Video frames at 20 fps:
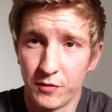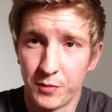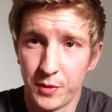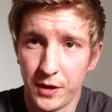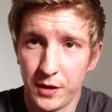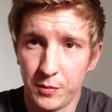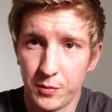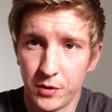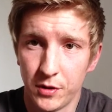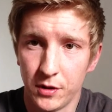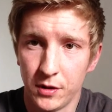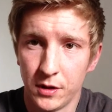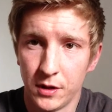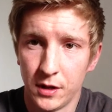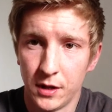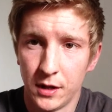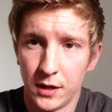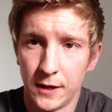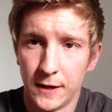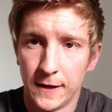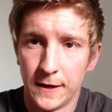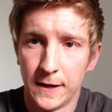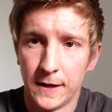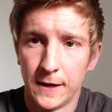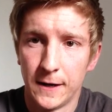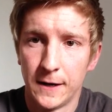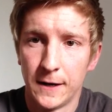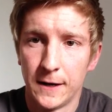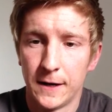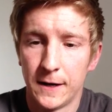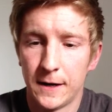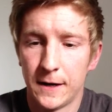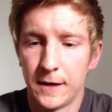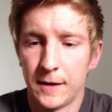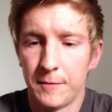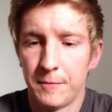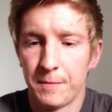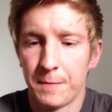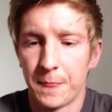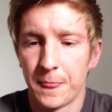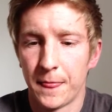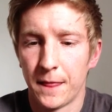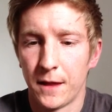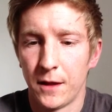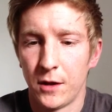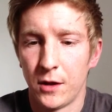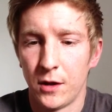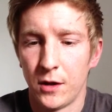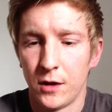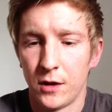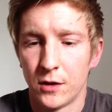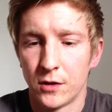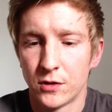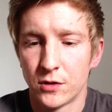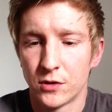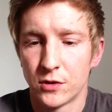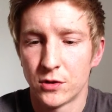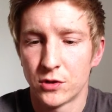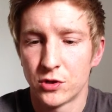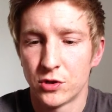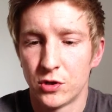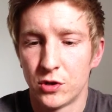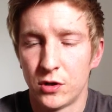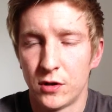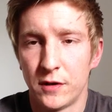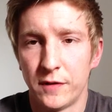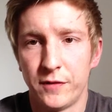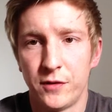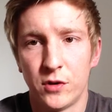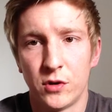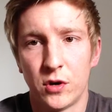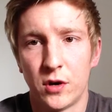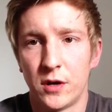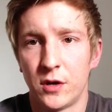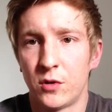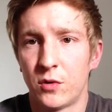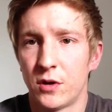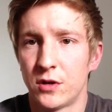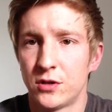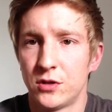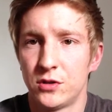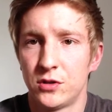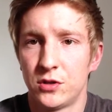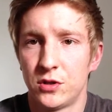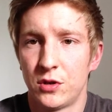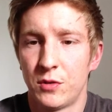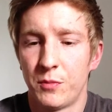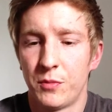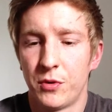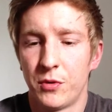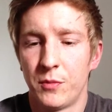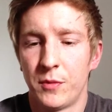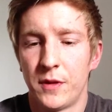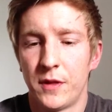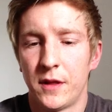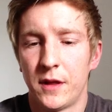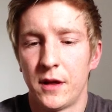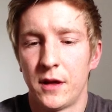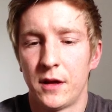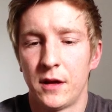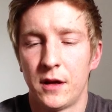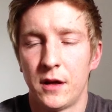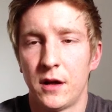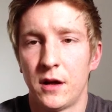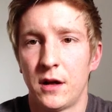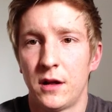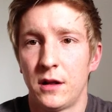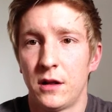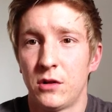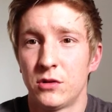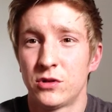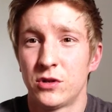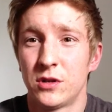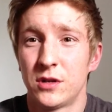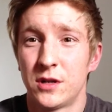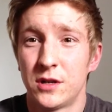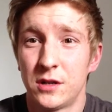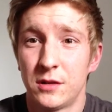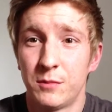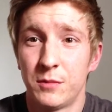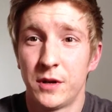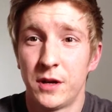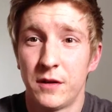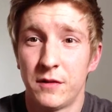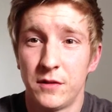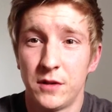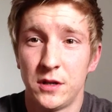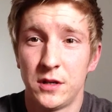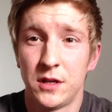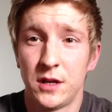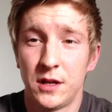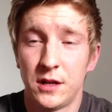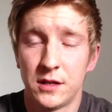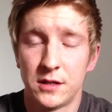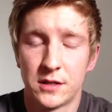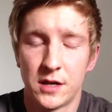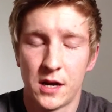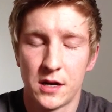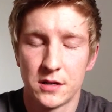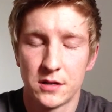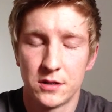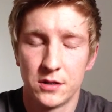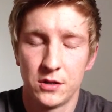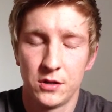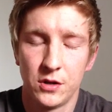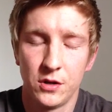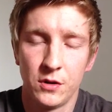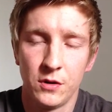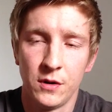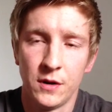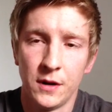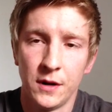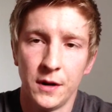people. So if you've got any questions, you can put them in there. I'll also be giving you daily tasks to do.